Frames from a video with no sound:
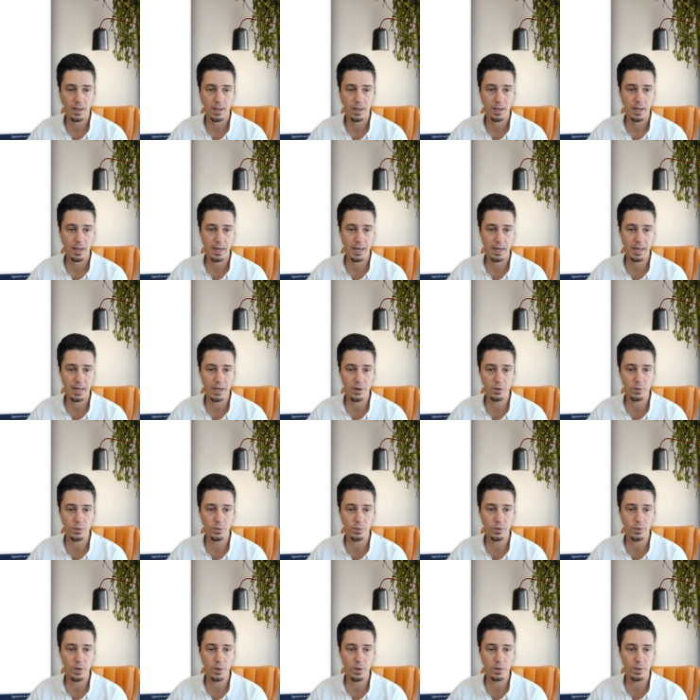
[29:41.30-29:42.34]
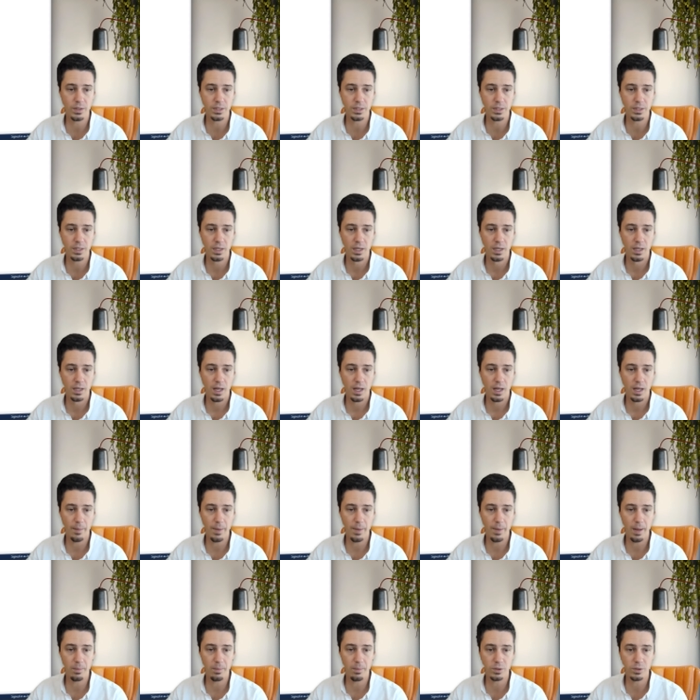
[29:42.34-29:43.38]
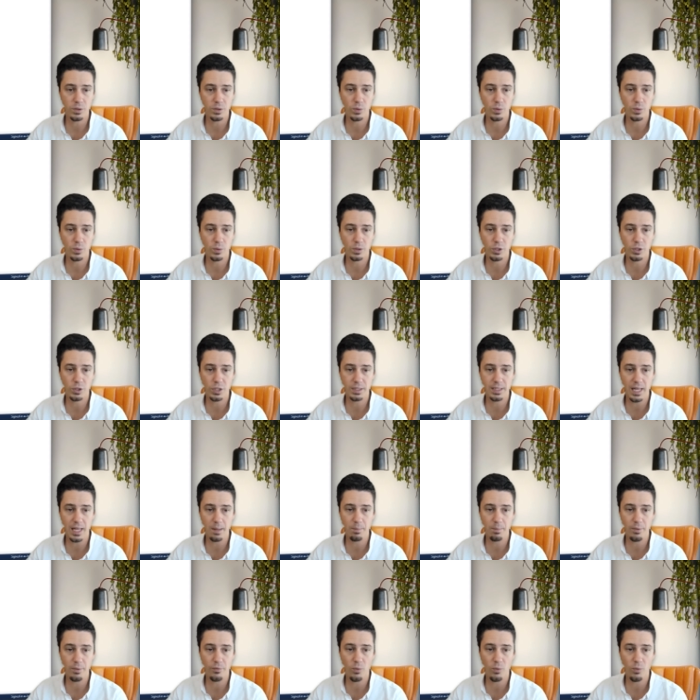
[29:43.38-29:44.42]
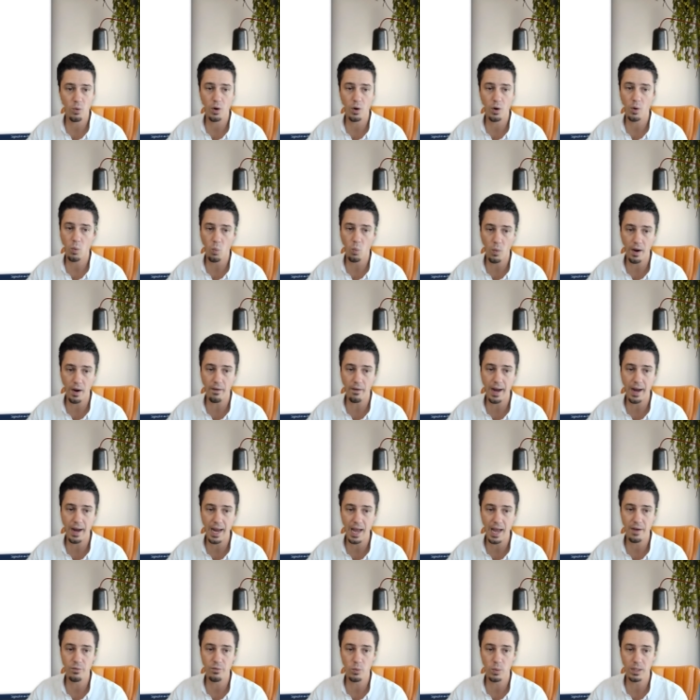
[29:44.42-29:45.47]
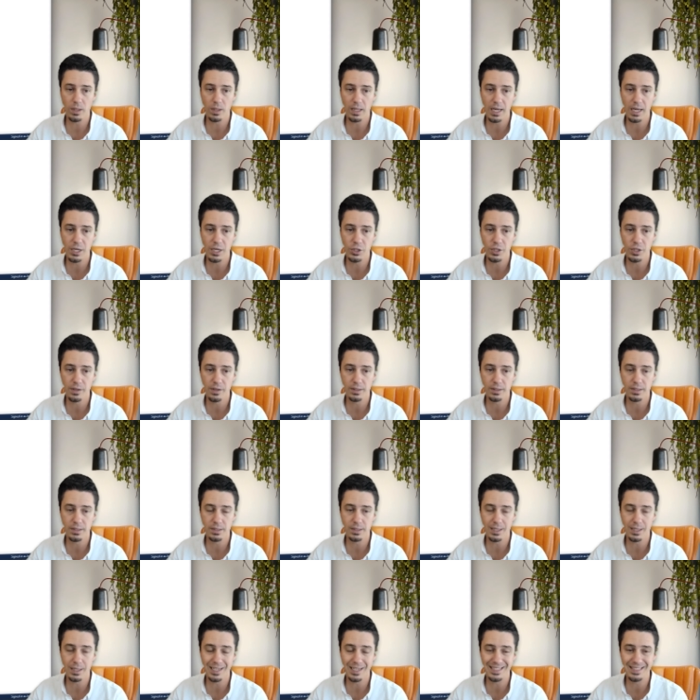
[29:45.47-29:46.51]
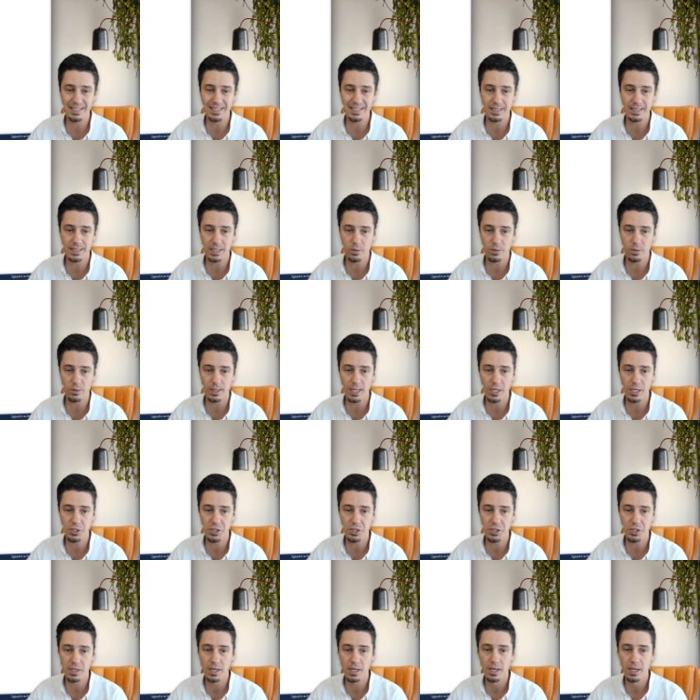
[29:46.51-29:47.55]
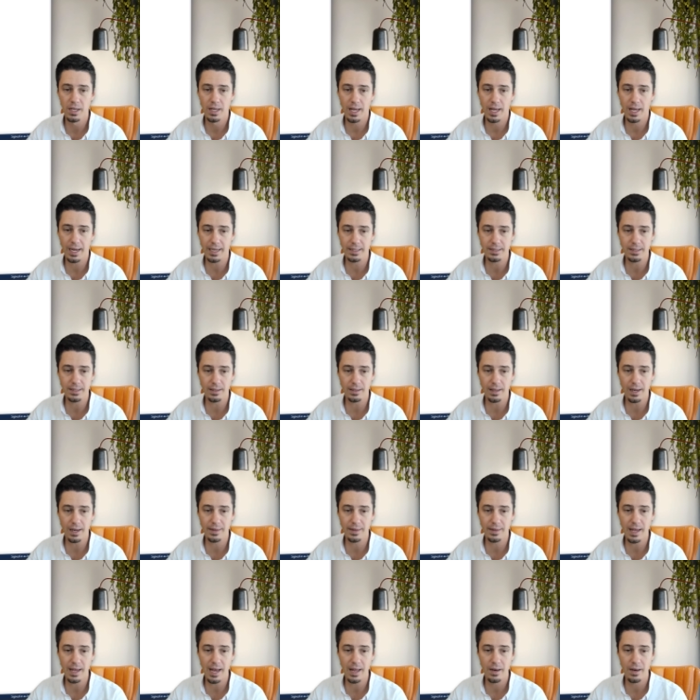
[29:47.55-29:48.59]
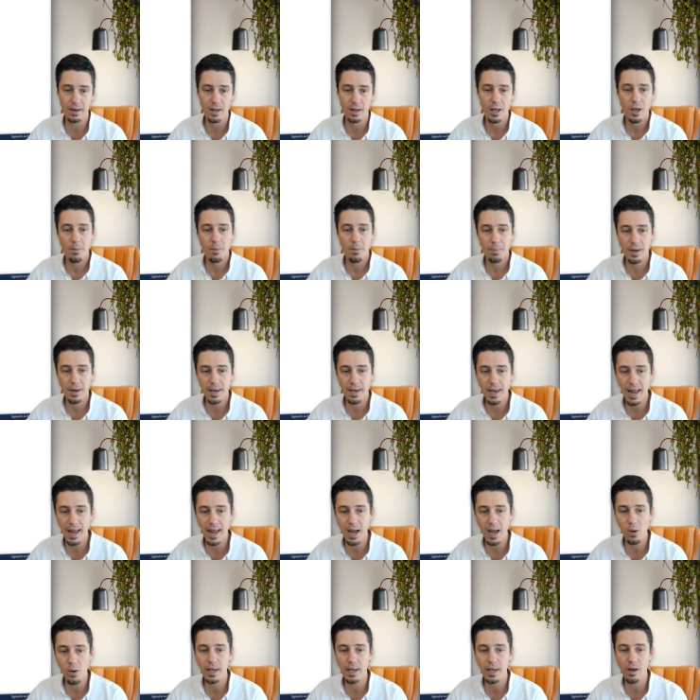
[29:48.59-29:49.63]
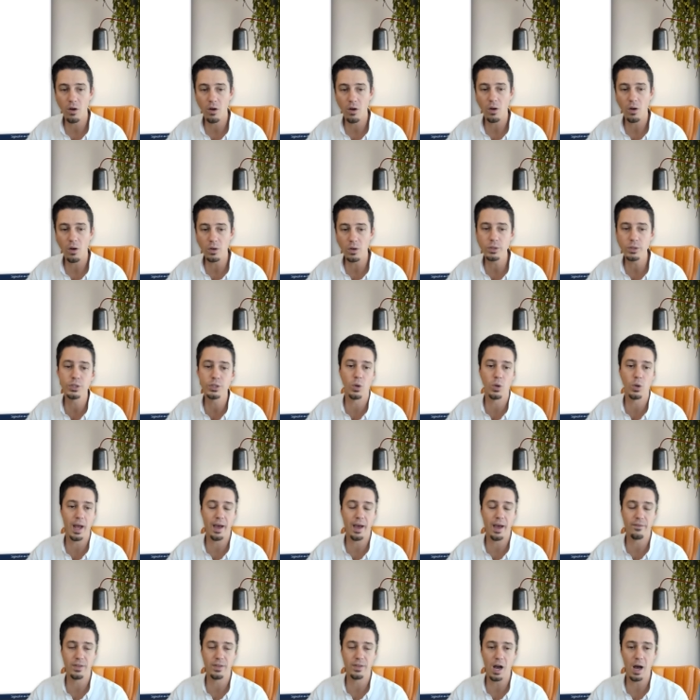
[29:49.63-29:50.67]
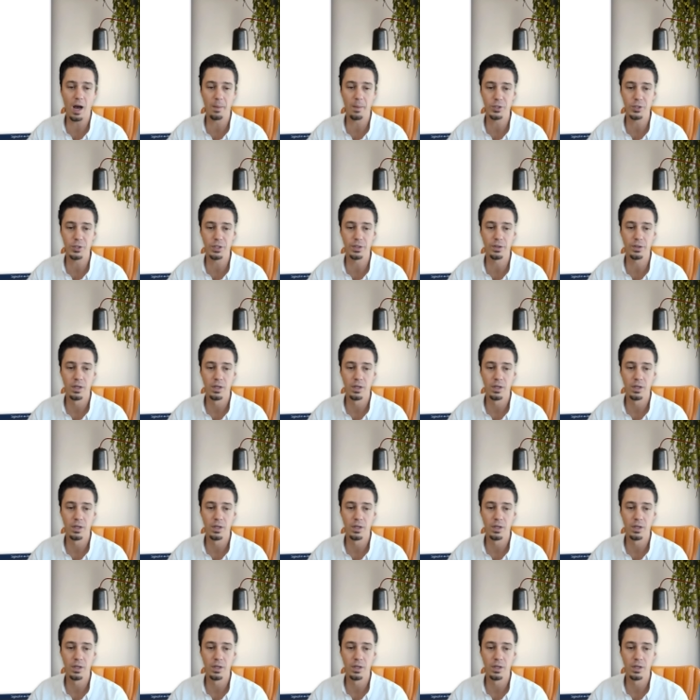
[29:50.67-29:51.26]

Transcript: And here you'll notice I'm able to, just like before, where I have a relation, this is an existing relation, I can select that. But now we also have the option